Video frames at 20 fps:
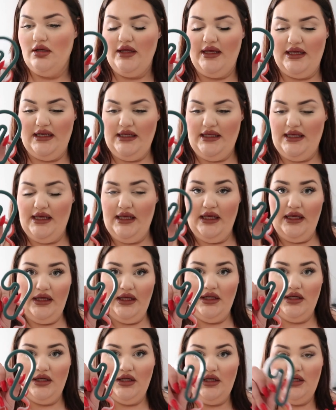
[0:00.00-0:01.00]
candy
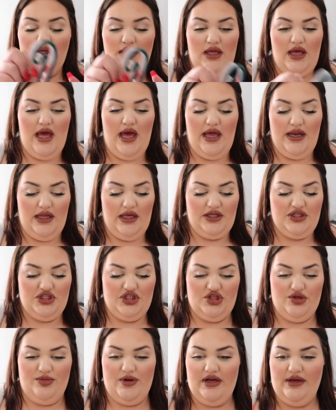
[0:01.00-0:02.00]
cane, and a
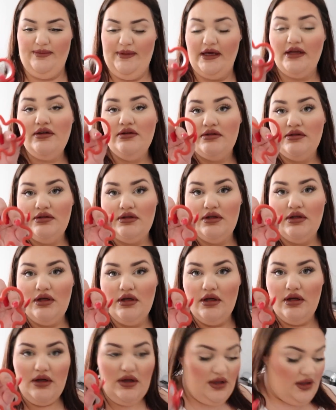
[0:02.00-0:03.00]
gingerbread man.
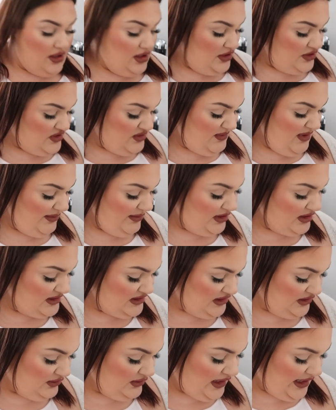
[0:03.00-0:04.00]
So maybe I'll
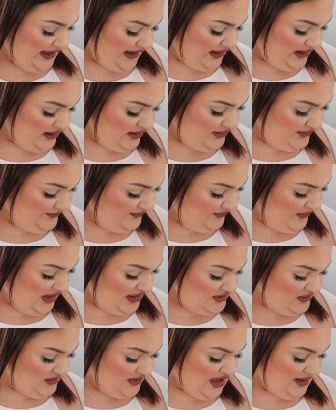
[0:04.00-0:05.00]
do like,
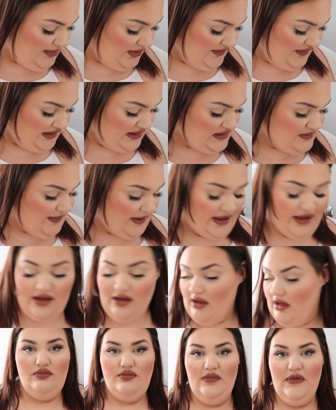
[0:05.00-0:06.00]
I'll do a couple of these, but
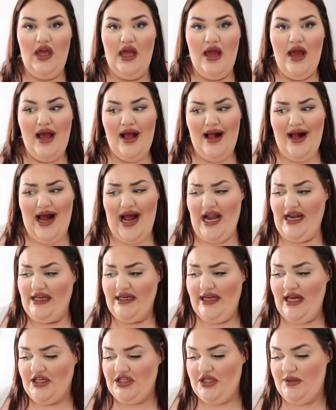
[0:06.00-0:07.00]
I
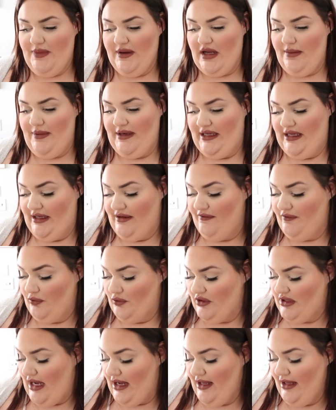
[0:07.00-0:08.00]
didn't actually pick up any
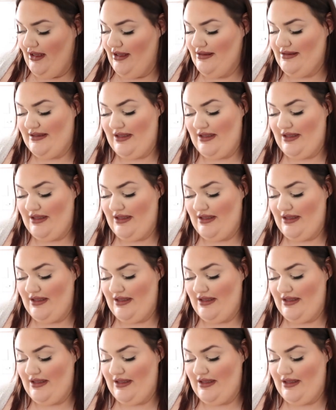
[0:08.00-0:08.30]
food dye,